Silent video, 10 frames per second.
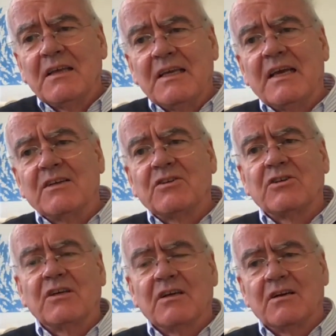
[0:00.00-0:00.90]

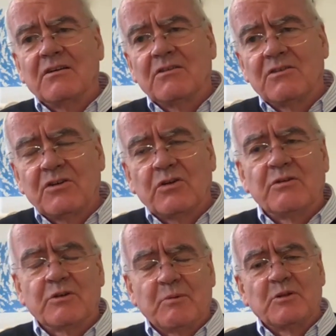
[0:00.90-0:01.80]
ESG and
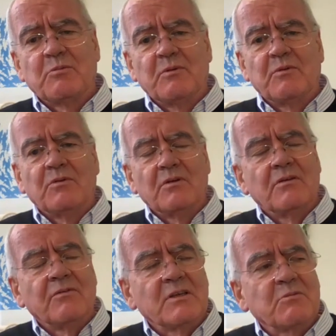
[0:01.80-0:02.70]
socially responsible
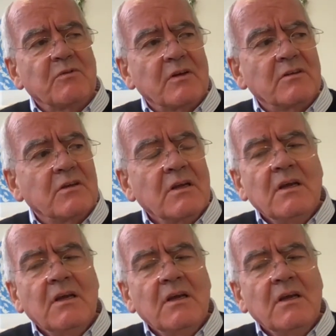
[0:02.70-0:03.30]
investment funds.